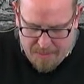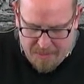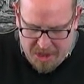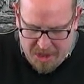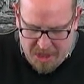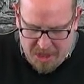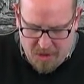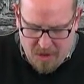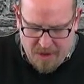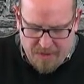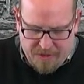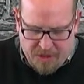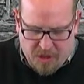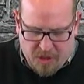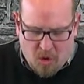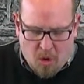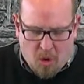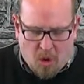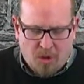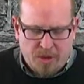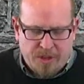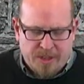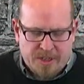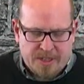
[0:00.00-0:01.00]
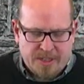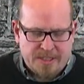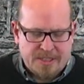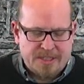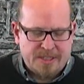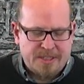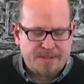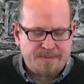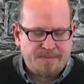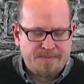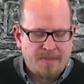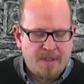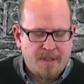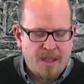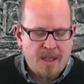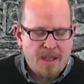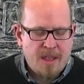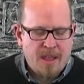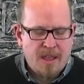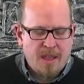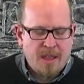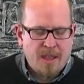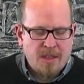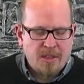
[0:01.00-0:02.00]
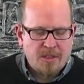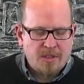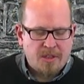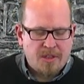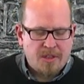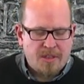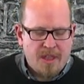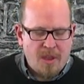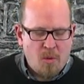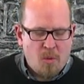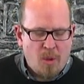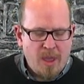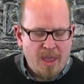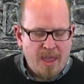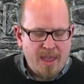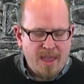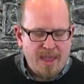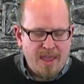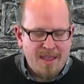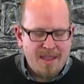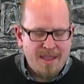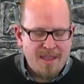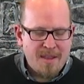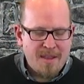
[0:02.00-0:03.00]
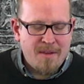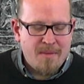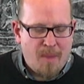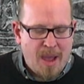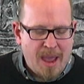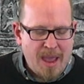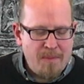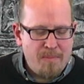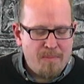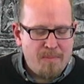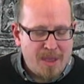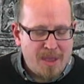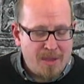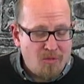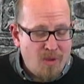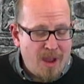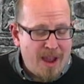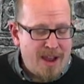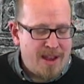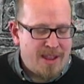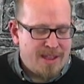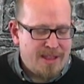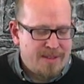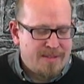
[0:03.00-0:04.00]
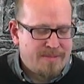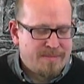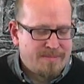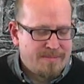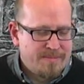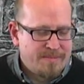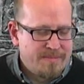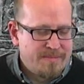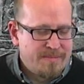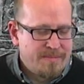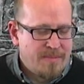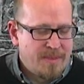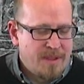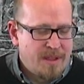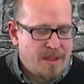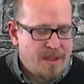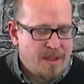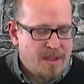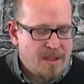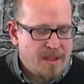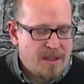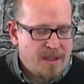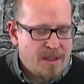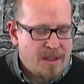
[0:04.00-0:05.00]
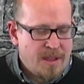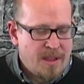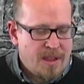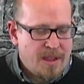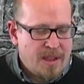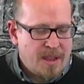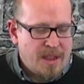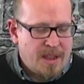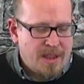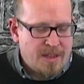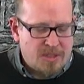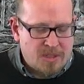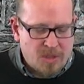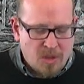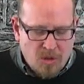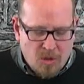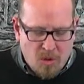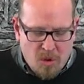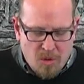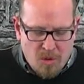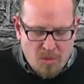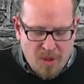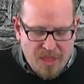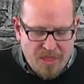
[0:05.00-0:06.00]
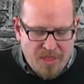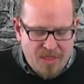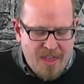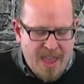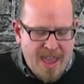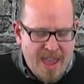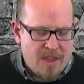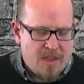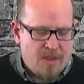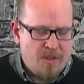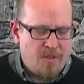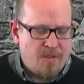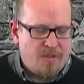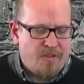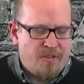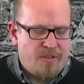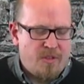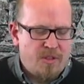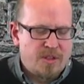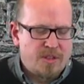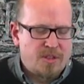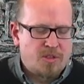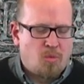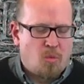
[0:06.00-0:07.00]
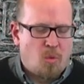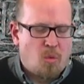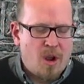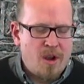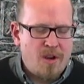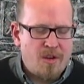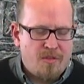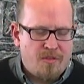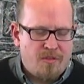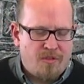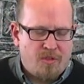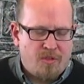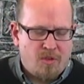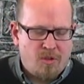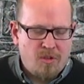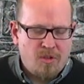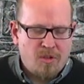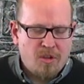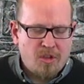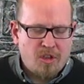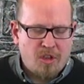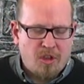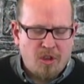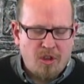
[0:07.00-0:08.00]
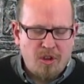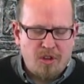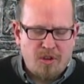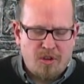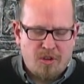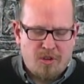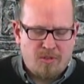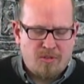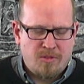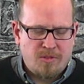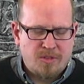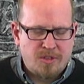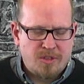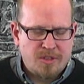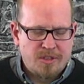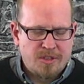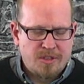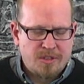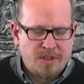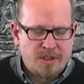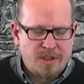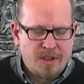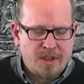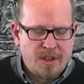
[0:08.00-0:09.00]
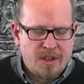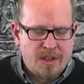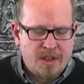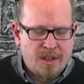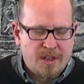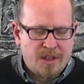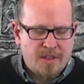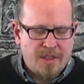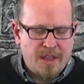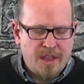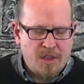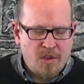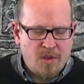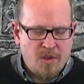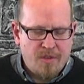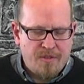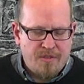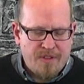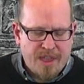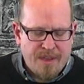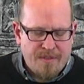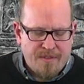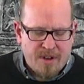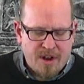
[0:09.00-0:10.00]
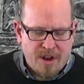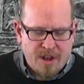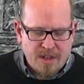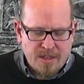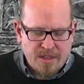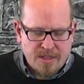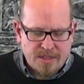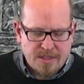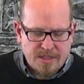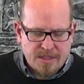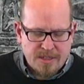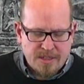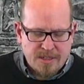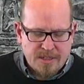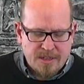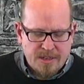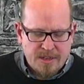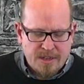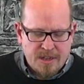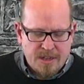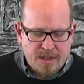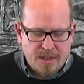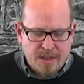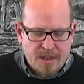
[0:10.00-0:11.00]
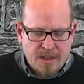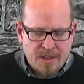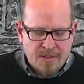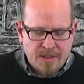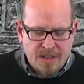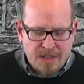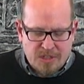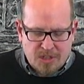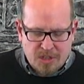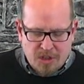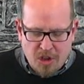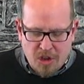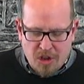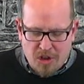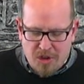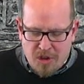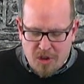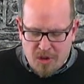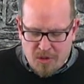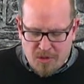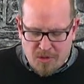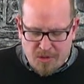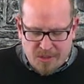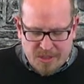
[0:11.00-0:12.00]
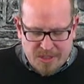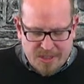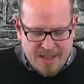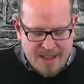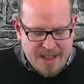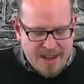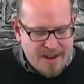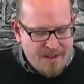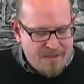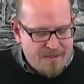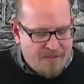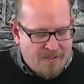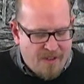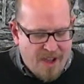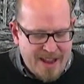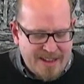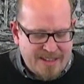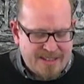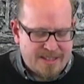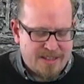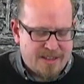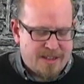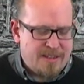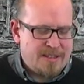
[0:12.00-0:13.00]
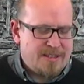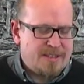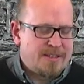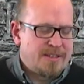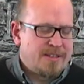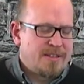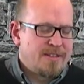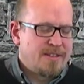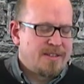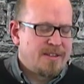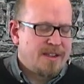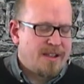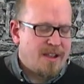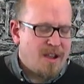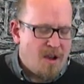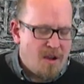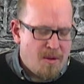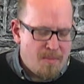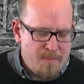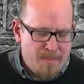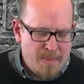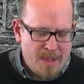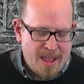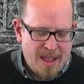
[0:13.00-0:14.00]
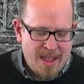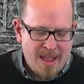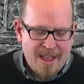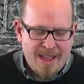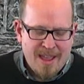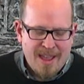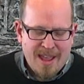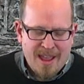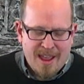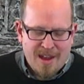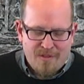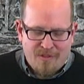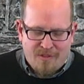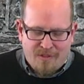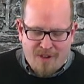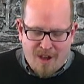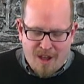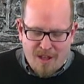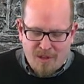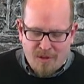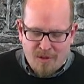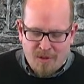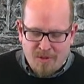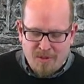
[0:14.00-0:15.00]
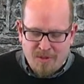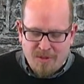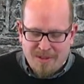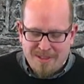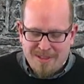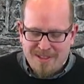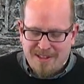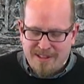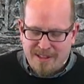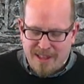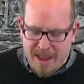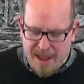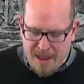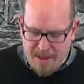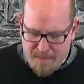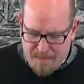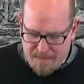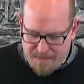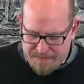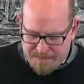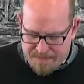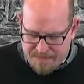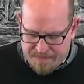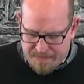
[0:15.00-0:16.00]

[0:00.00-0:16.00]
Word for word: but you have told us so that we might be ready. And so, Lord, we thank you for this wonderful good news that you have given us. This good news that invites us to come and follow the Lamb.